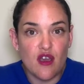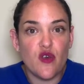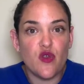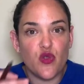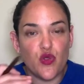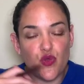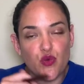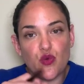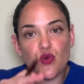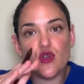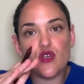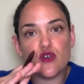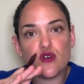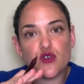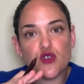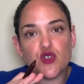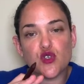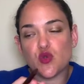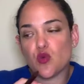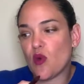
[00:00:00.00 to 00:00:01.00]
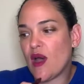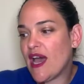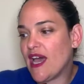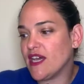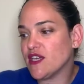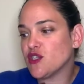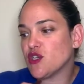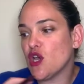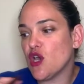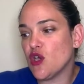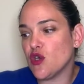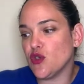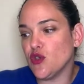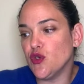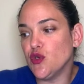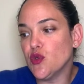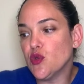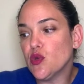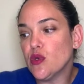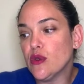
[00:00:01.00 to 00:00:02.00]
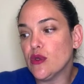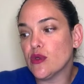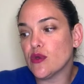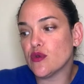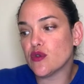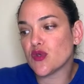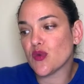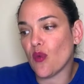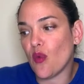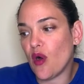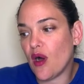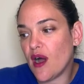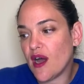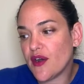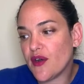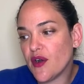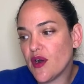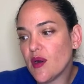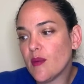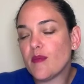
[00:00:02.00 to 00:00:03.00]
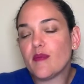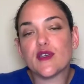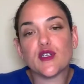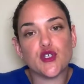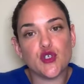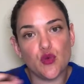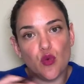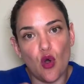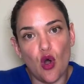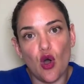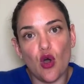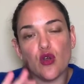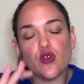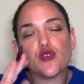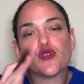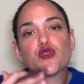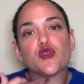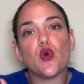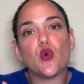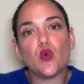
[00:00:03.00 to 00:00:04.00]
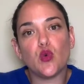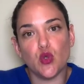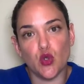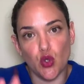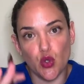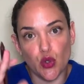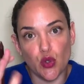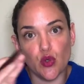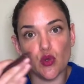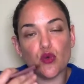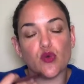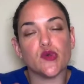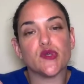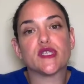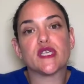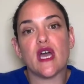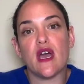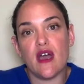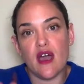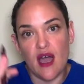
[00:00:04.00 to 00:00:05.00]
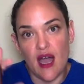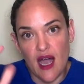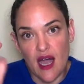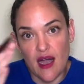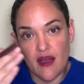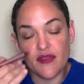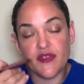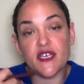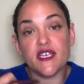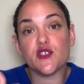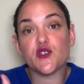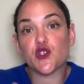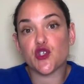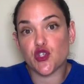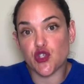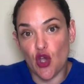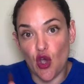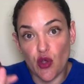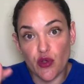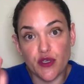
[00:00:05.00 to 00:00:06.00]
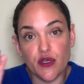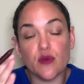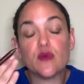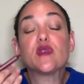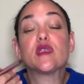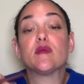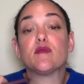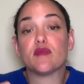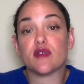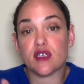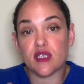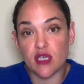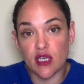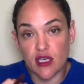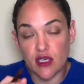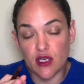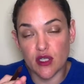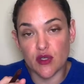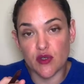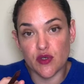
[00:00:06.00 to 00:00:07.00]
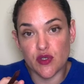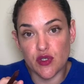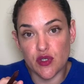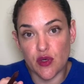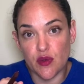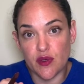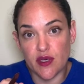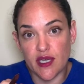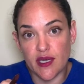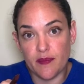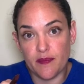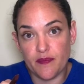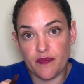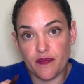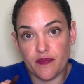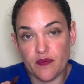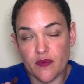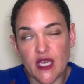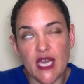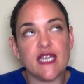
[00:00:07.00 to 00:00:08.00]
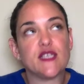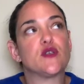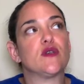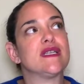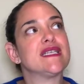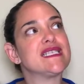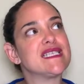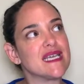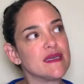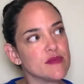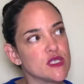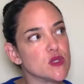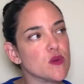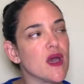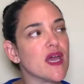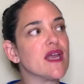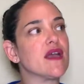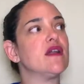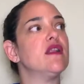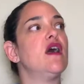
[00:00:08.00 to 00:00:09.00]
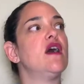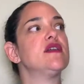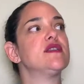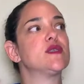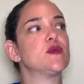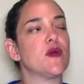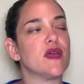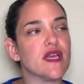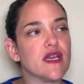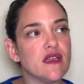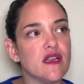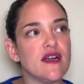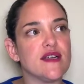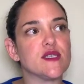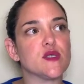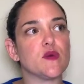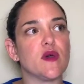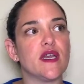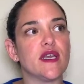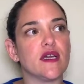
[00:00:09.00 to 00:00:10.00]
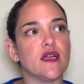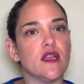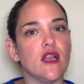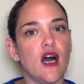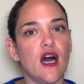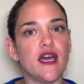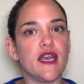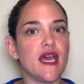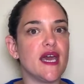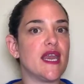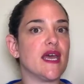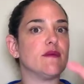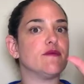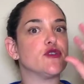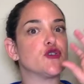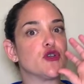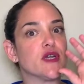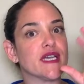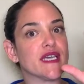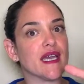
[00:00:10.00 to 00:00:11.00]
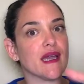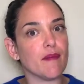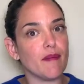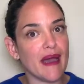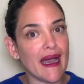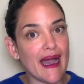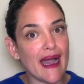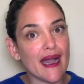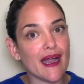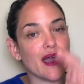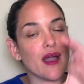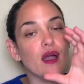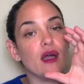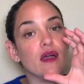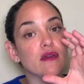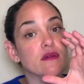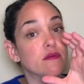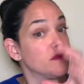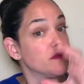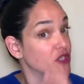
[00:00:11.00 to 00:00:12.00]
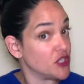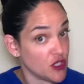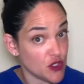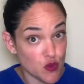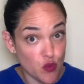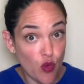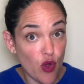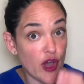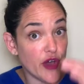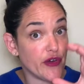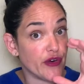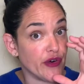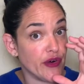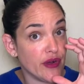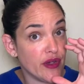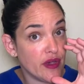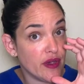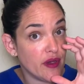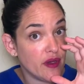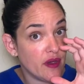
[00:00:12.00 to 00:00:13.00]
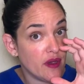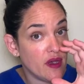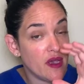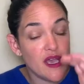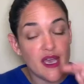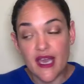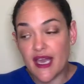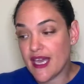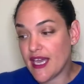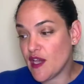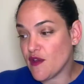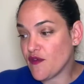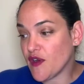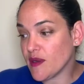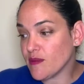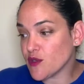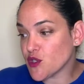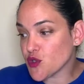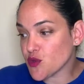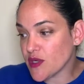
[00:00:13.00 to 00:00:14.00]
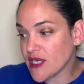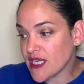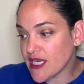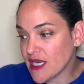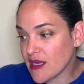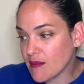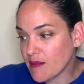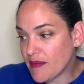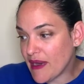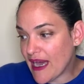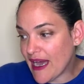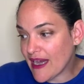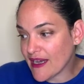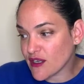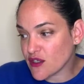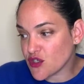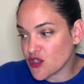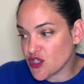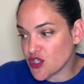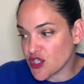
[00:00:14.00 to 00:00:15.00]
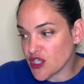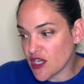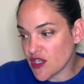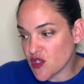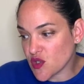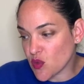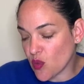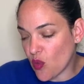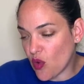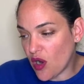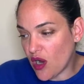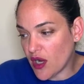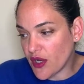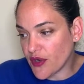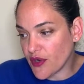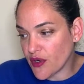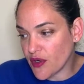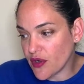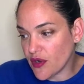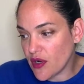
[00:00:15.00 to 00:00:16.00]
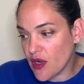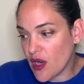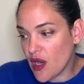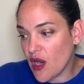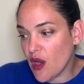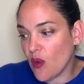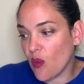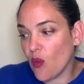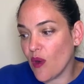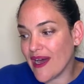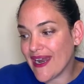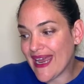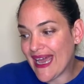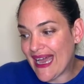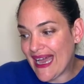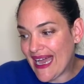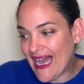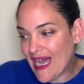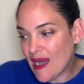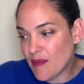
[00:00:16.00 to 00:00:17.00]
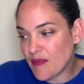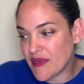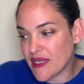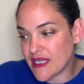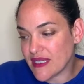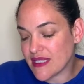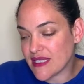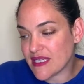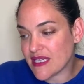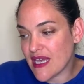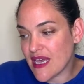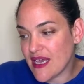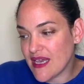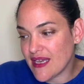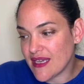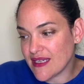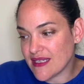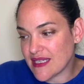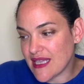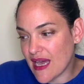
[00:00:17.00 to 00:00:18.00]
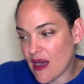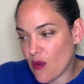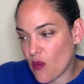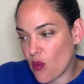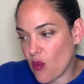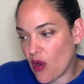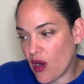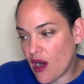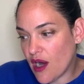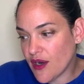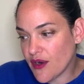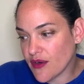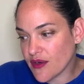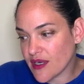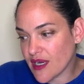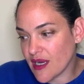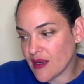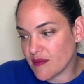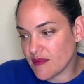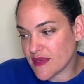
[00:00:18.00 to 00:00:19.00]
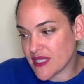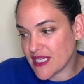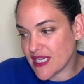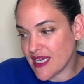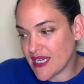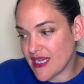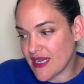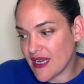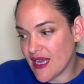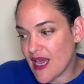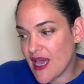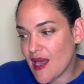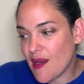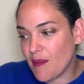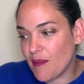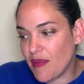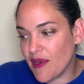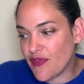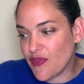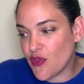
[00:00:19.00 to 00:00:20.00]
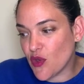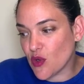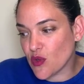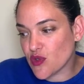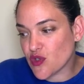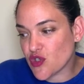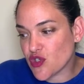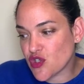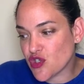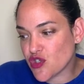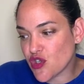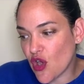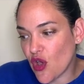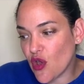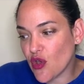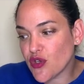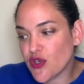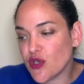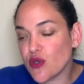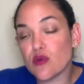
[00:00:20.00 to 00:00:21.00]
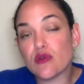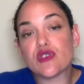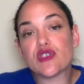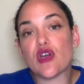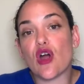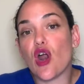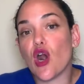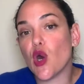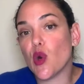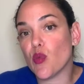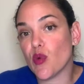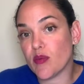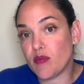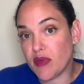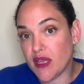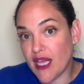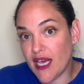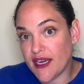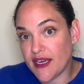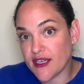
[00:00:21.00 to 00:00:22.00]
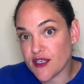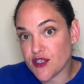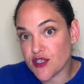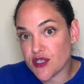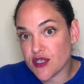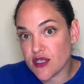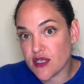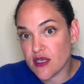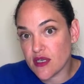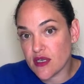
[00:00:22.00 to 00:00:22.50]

Through your sweat, you lose water, but you also lose these solutes, in particular sodium. Okay, so let's say I'm sweating a lot, and I'm drinking back just water. If I'm drinking back just water, what happens is that water comes in, but those solutes aren't replenished.